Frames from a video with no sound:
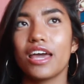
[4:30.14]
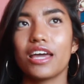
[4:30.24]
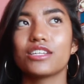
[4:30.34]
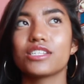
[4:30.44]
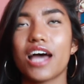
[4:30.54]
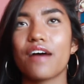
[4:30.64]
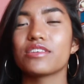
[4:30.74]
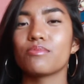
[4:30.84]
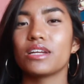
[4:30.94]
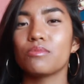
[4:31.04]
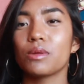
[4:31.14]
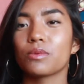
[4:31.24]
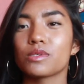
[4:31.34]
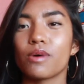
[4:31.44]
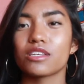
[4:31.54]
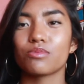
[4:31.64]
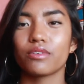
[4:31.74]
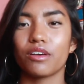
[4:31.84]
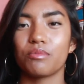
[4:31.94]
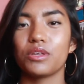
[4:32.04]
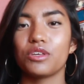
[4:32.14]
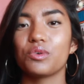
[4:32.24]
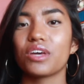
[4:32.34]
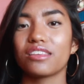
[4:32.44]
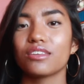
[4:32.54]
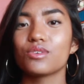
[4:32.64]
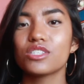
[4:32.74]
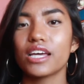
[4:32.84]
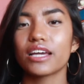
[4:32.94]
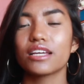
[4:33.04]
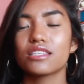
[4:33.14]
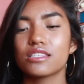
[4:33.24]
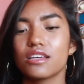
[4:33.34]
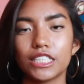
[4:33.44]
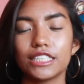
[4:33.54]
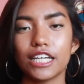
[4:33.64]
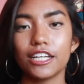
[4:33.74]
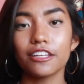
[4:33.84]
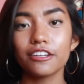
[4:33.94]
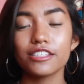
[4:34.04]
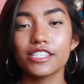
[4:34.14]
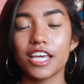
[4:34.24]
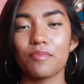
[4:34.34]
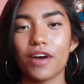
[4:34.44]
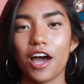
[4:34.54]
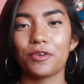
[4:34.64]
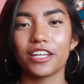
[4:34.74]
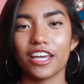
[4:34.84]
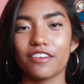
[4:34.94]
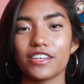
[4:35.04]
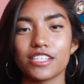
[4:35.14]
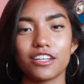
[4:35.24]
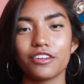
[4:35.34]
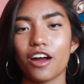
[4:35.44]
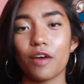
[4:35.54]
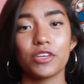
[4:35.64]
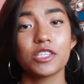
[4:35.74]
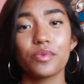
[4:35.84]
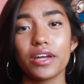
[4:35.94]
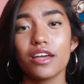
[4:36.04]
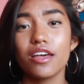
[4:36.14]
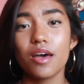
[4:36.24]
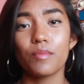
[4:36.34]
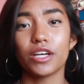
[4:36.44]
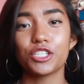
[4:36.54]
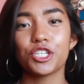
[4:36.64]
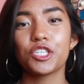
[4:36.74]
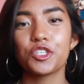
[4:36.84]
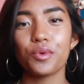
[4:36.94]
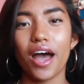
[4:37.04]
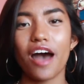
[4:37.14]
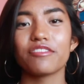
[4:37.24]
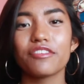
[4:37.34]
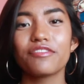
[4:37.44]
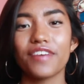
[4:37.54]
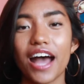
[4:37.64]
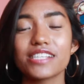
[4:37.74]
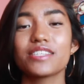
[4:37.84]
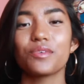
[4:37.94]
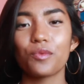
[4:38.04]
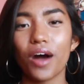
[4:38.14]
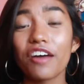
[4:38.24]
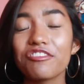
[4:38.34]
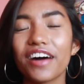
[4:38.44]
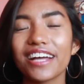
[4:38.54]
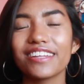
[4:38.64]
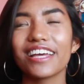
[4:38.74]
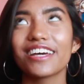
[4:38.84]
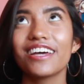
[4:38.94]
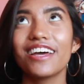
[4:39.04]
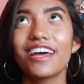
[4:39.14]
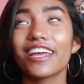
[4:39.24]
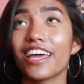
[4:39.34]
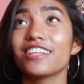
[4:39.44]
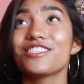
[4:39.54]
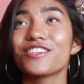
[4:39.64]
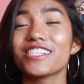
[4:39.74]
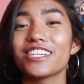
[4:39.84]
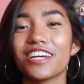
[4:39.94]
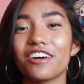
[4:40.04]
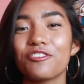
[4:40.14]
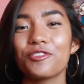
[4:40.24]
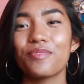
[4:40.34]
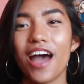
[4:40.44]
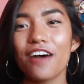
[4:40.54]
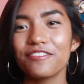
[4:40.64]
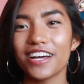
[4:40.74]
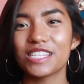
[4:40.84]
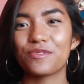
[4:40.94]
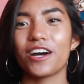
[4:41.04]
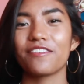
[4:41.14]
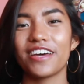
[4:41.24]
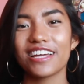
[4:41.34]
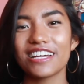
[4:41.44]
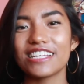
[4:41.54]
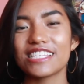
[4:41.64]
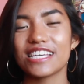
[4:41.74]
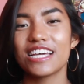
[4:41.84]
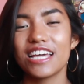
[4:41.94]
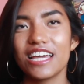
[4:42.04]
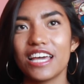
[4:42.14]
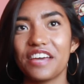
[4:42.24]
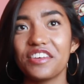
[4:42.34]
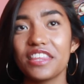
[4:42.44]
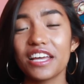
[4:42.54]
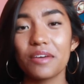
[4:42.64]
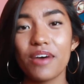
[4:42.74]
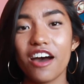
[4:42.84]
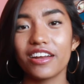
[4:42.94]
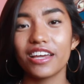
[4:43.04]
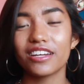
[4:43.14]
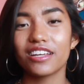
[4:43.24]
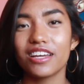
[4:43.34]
and just have as many people as possible helping you get those tickets. Just another tip I would give is another obvious one, but it's just to have fast Wi-Fi. Can't stress enough, have fast Wi-Fi, because if you think about it,